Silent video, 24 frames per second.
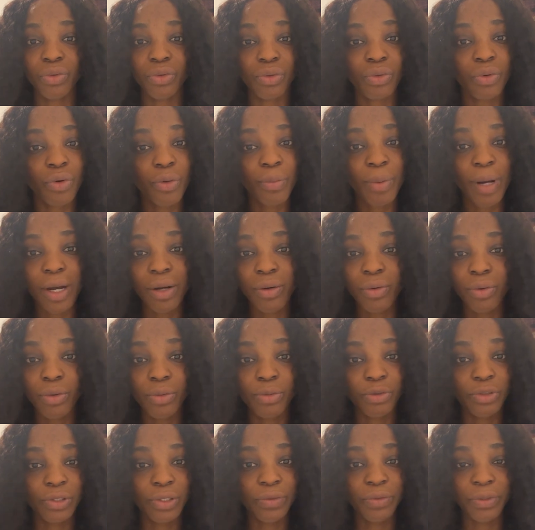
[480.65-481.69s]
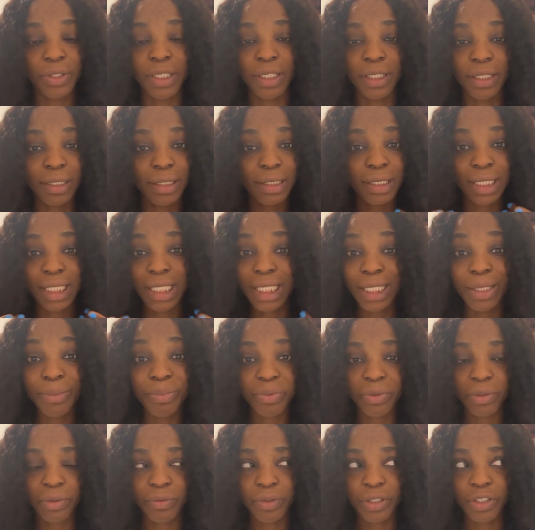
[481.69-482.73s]
to go back home to sleep,
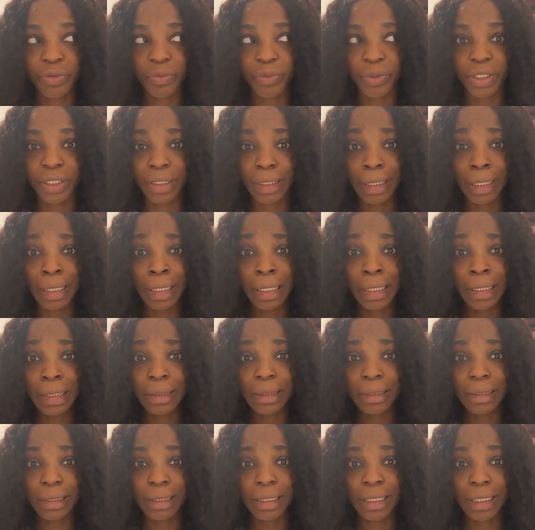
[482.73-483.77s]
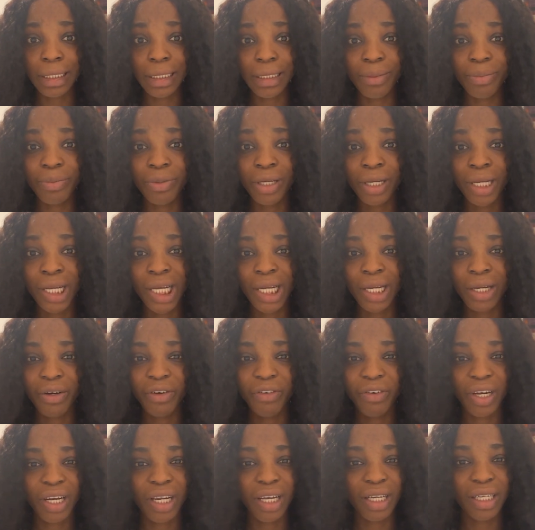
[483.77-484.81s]
sleep,
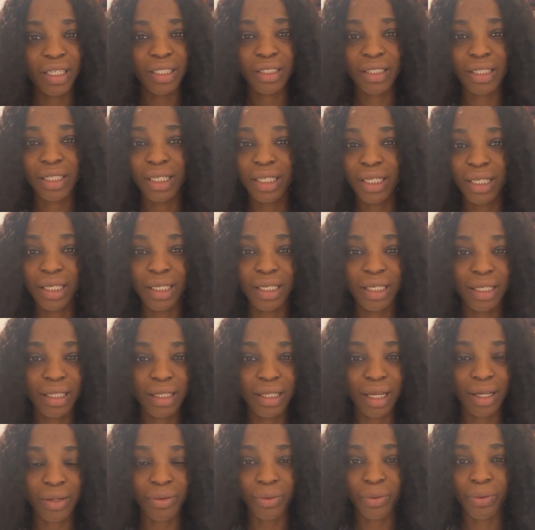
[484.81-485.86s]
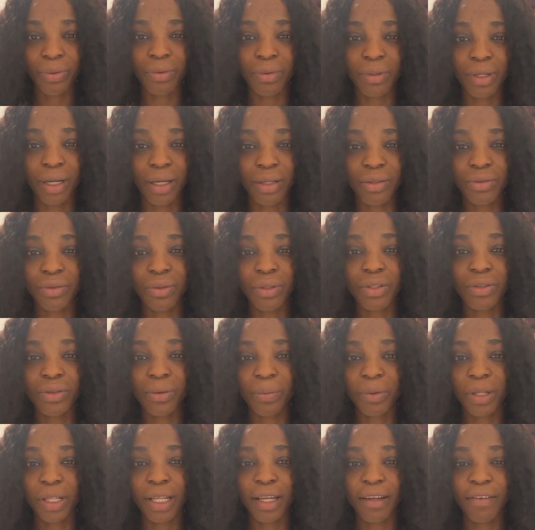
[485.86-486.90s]
rest, eat, and all that. So it's
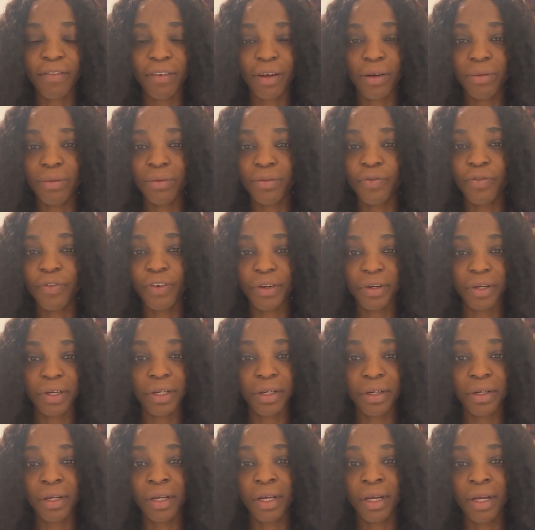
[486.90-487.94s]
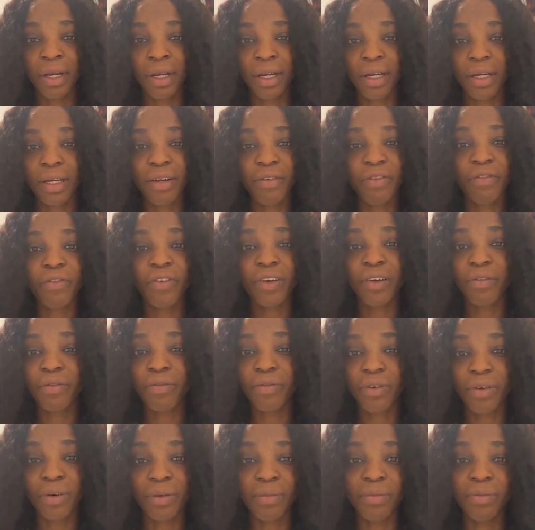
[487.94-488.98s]
something I found very different
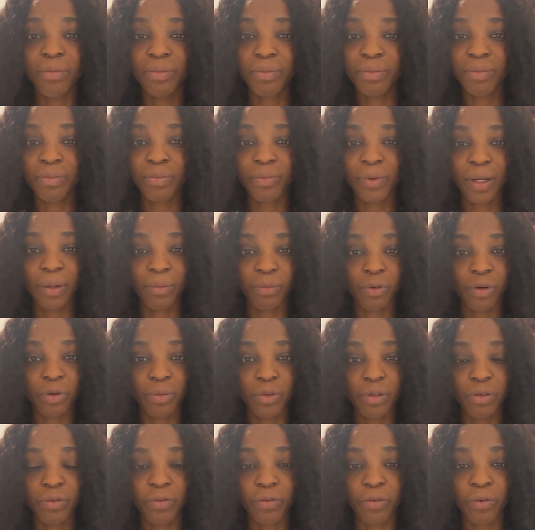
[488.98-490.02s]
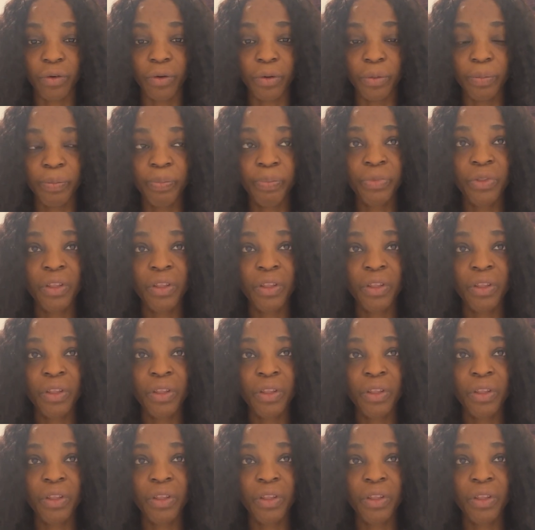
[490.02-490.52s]
from where I'm coming from.